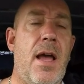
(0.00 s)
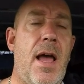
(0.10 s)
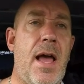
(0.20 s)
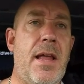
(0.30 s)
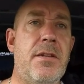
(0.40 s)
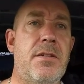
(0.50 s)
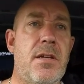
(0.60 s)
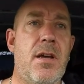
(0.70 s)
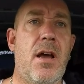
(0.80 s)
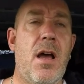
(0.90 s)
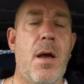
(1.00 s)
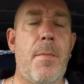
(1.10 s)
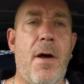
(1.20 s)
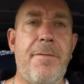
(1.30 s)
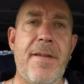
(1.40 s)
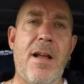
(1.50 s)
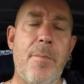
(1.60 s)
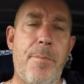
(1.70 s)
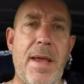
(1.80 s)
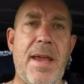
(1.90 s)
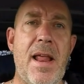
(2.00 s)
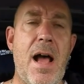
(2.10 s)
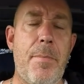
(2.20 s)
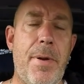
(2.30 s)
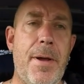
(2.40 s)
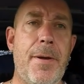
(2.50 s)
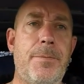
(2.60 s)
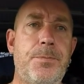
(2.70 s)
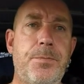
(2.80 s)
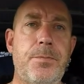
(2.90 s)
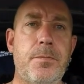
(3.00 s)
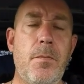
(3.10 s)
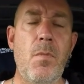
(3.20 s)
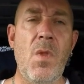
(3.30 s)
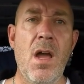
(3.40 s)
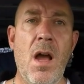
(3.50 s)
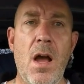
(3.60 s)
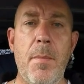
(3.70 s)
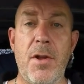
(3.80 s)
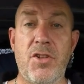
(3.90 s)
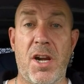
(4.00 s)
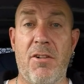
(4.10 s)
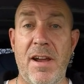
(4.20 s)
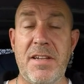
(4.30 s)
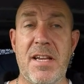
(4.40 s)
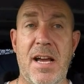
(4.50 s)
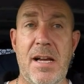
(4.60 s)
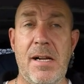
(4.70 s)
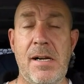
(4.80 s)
and um, I think I'm picking up um, a generator,